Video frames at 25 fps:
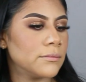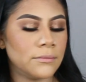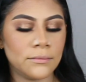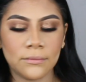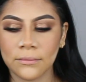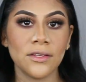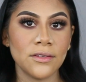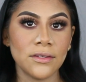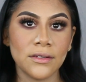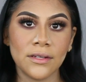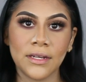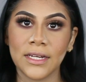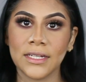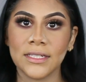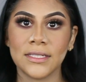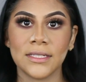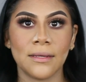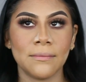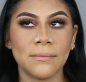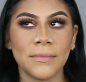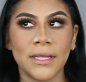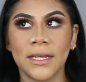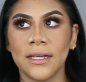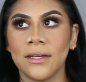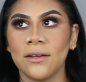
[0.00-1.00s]
Telling you guys,
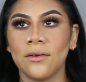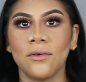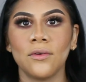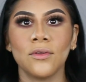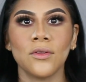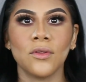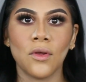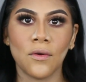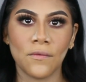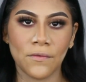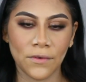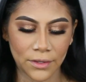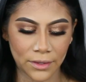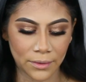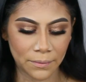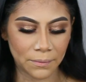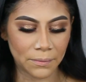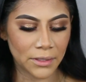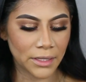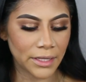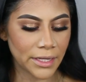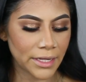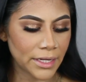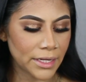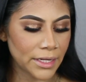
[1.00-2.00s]
I'm like all over the
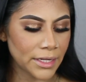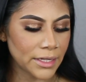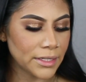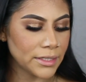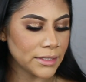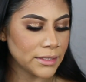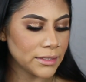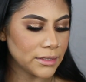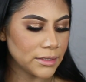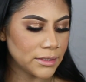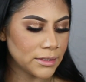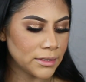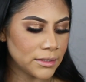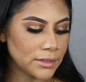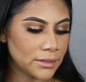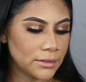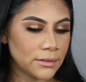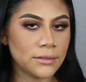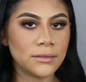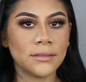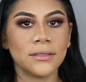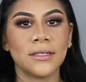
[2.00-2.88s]
place.